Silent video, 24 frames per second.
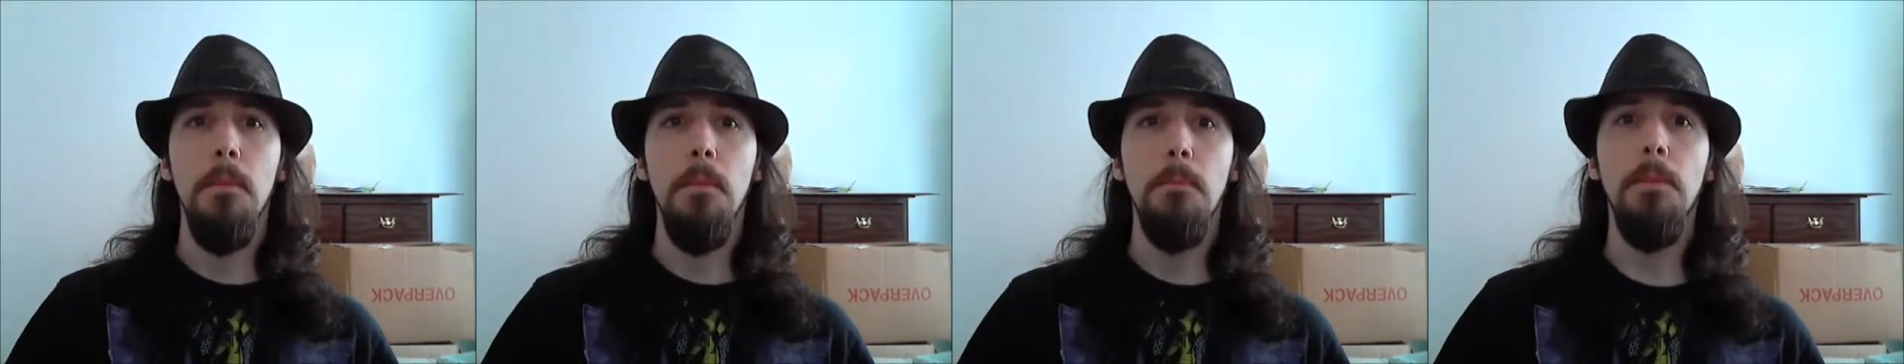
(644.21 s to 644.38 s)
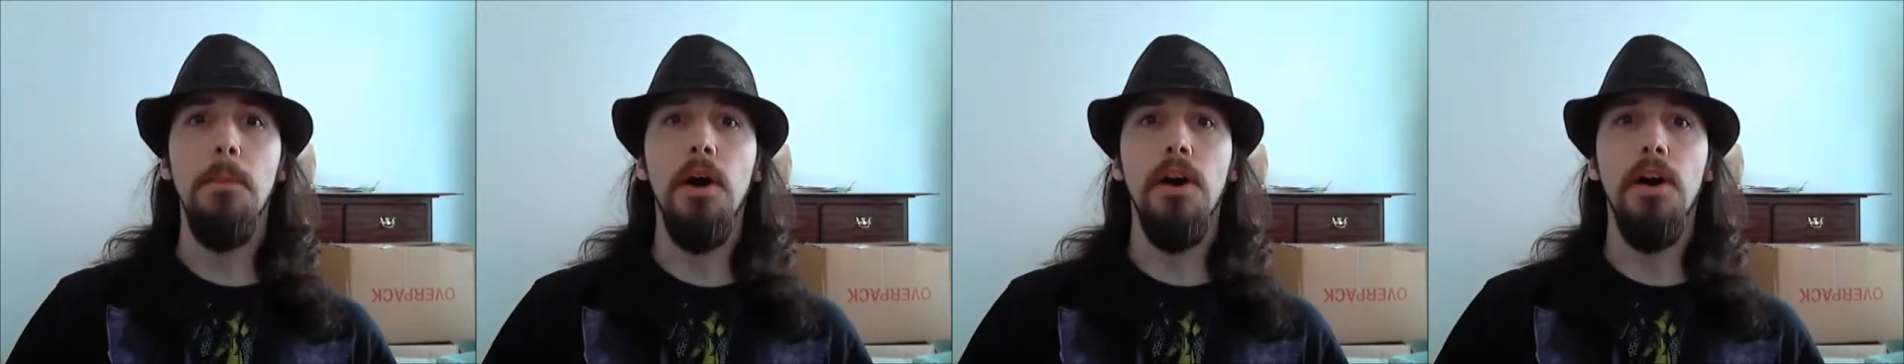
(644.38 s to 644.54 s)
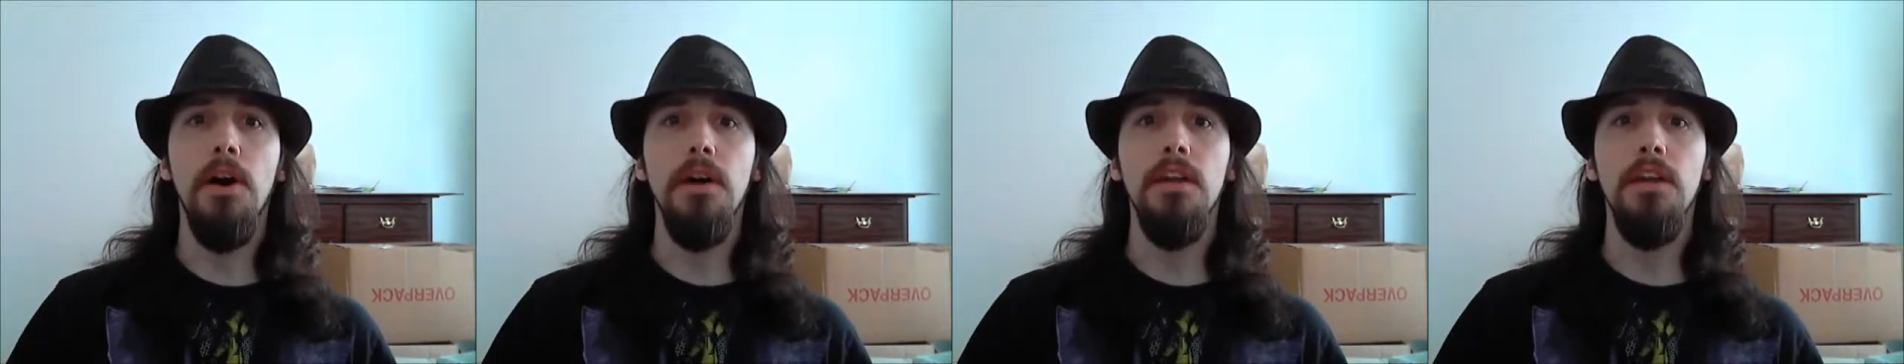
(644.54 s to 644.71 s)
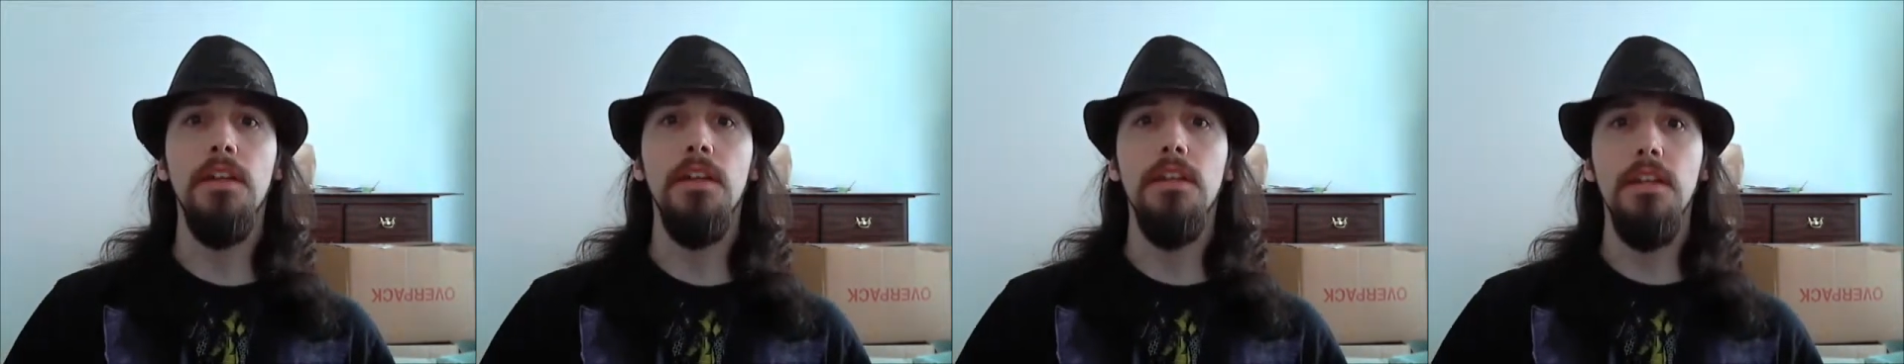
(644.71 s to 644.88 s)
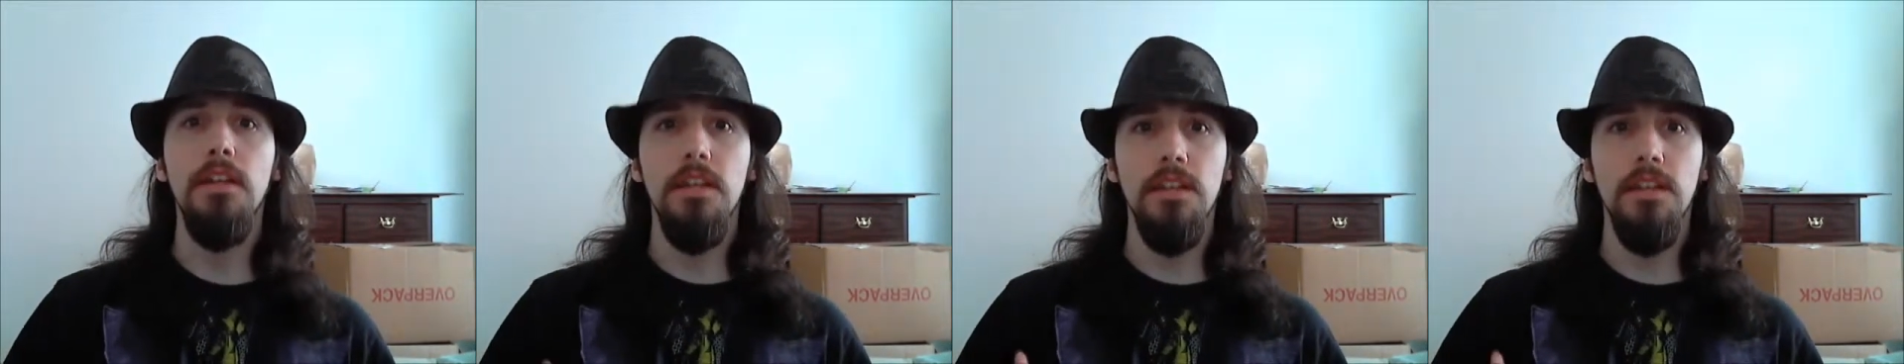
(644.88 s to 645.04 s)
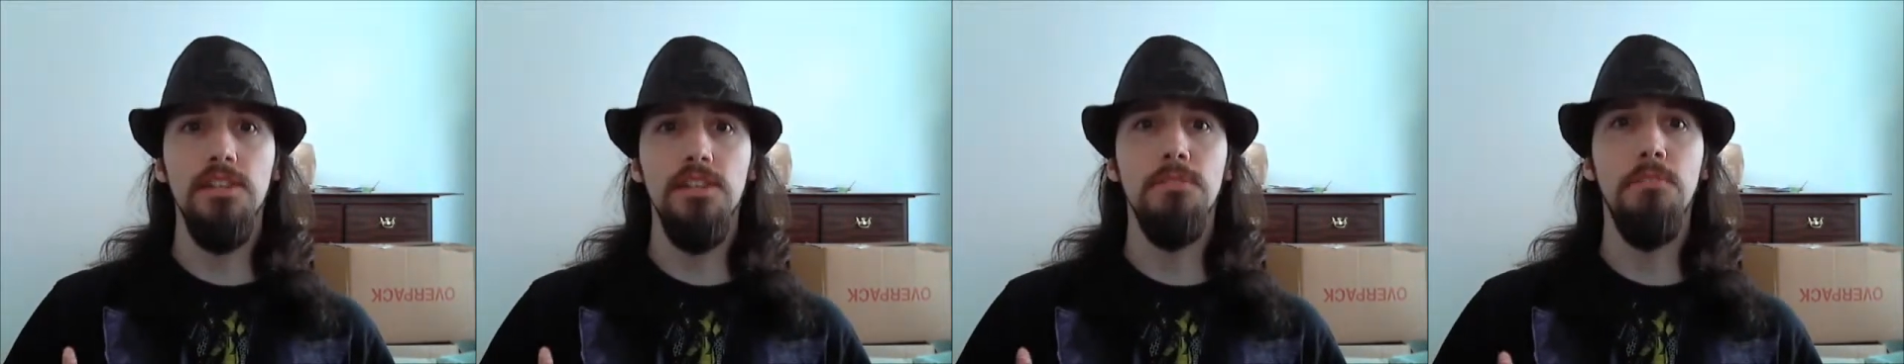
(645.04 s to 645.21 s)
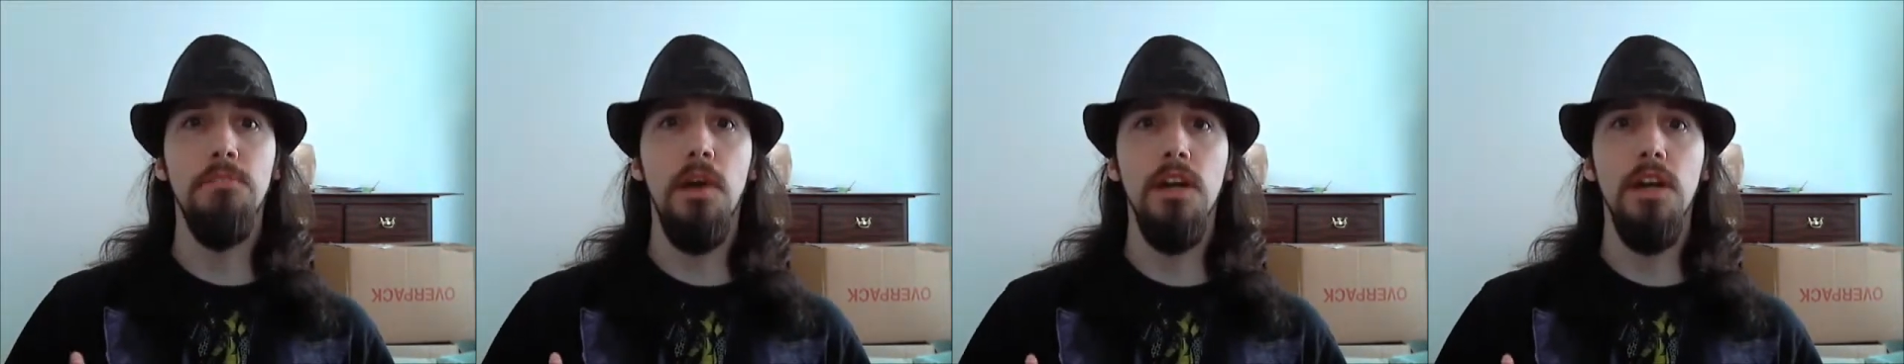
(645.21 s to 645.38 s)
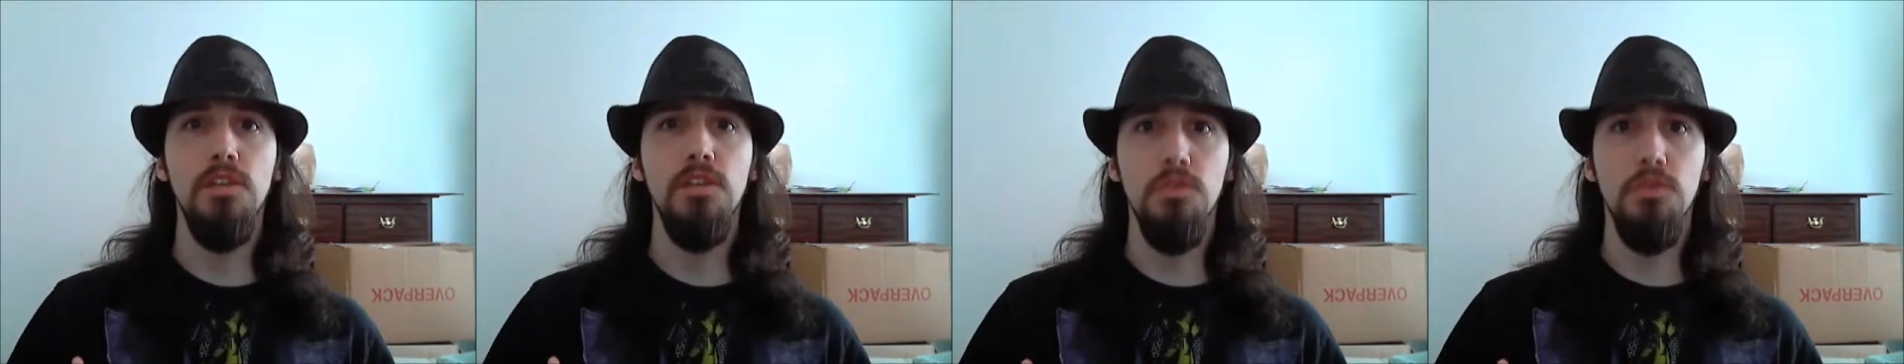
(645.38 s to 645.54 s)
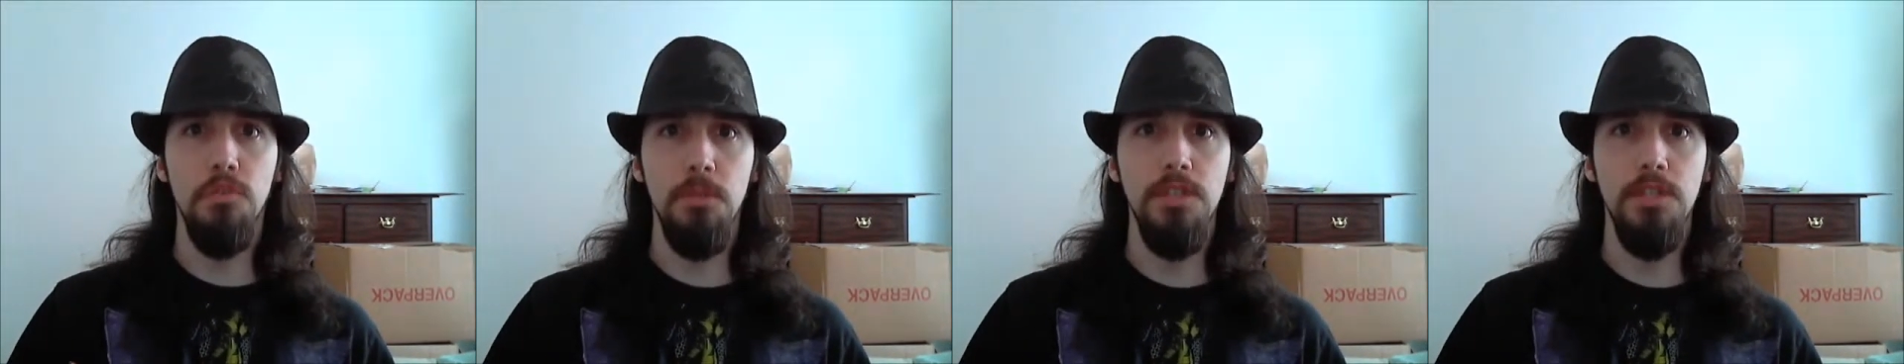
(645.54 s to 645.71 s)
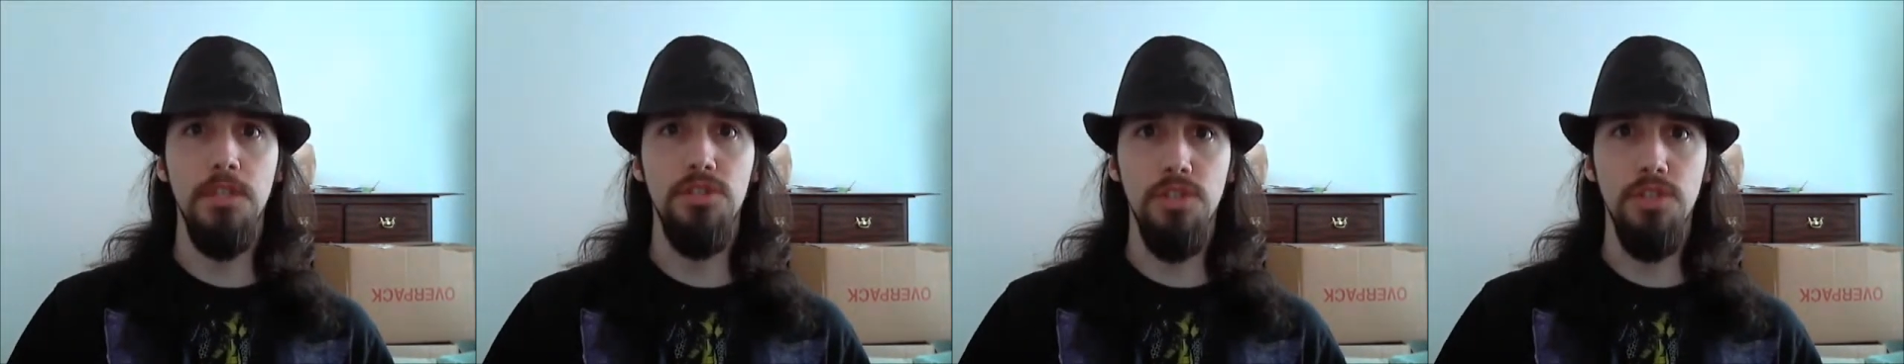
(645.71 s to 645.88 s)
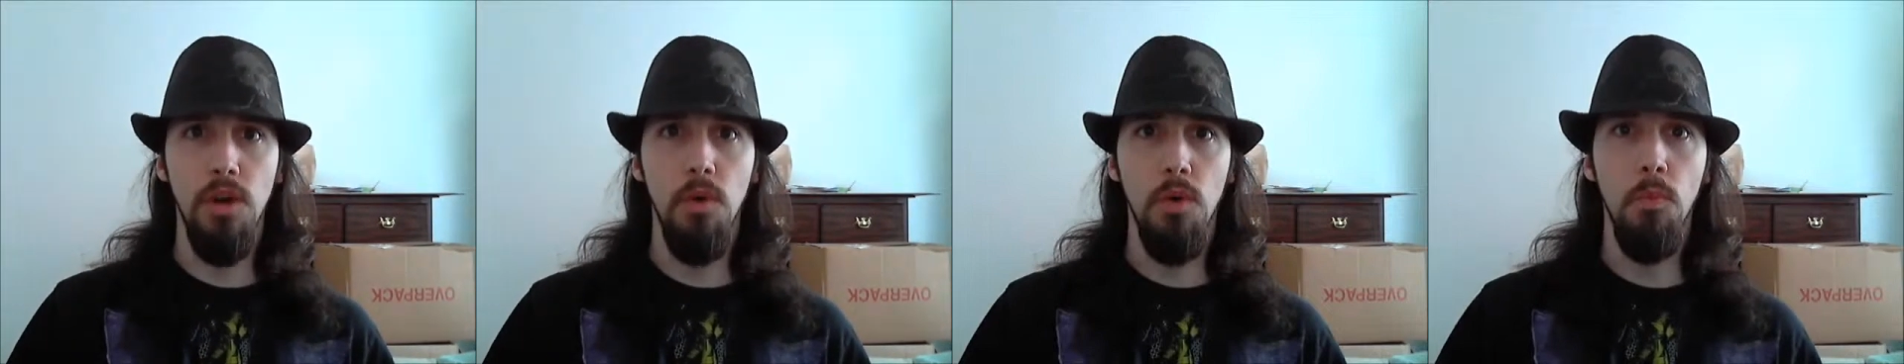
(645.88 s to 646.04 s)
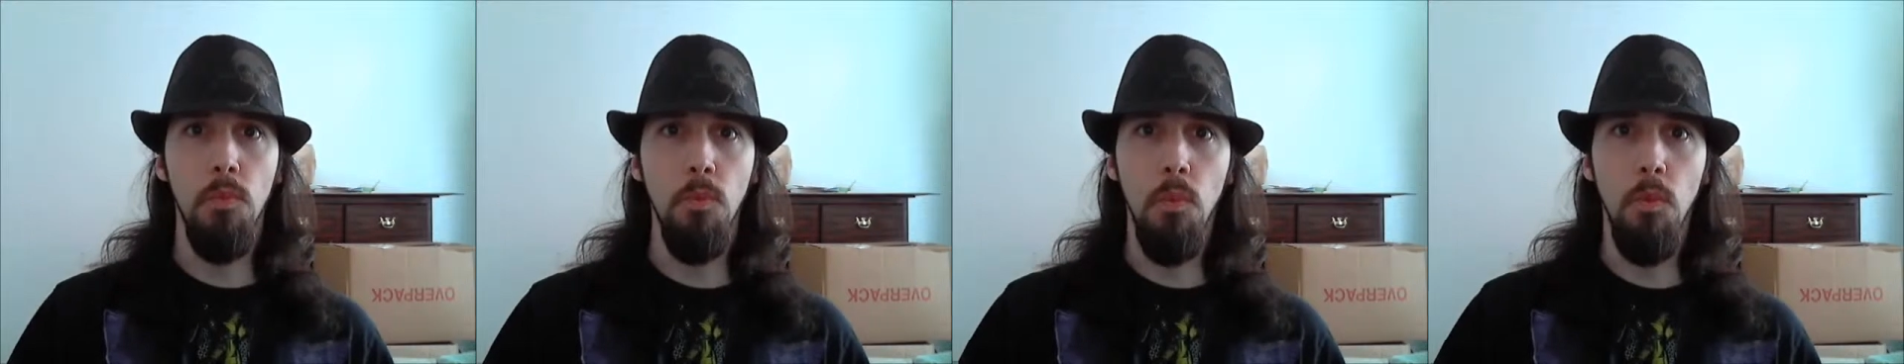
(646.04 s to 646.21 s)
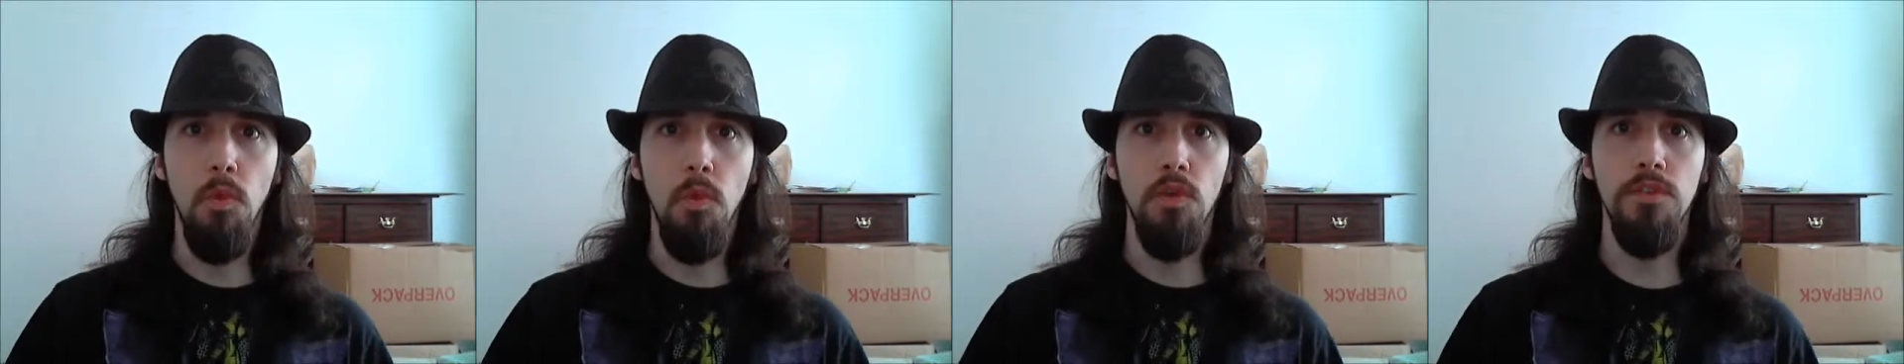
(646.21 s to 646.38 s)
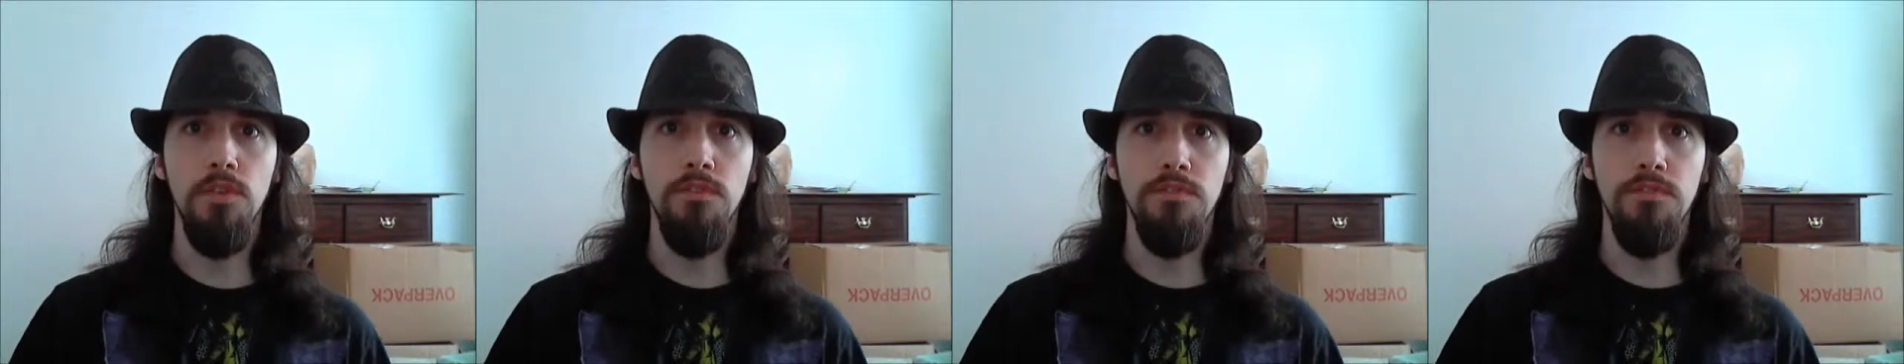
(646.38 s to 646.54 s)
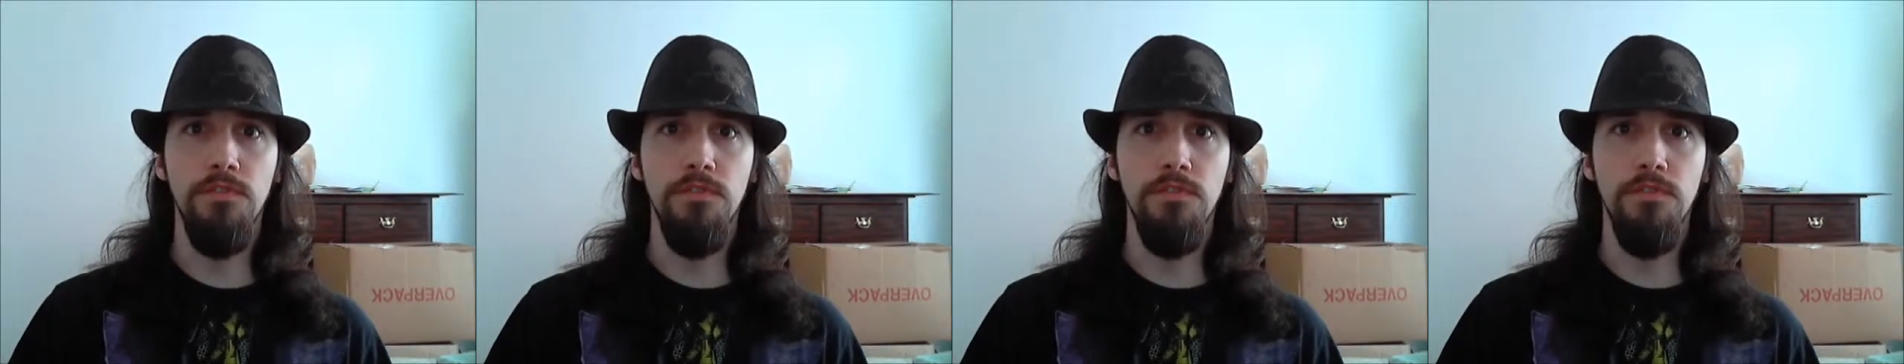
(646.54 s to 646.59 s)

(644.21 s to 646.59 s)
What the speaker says: but his body will be so worn